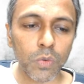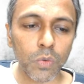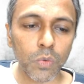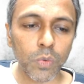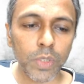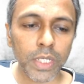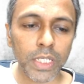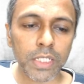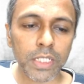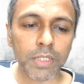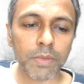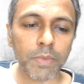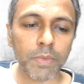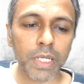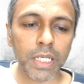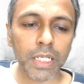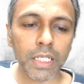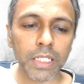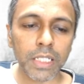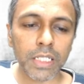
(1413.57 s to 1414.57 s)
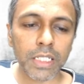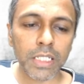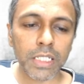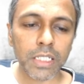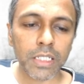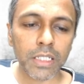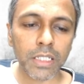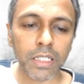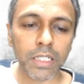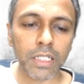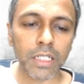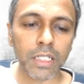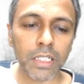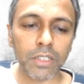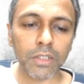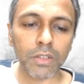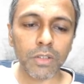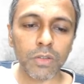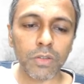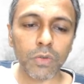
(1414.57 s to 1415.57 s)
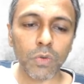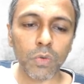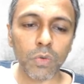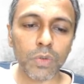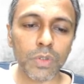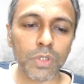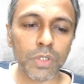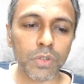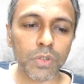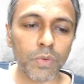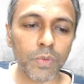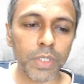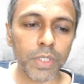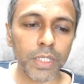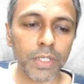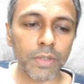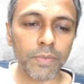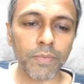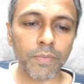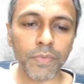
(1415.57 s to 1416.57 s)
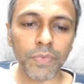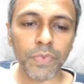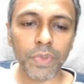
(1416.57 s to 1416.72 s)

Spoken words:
2x minus 3 the whole square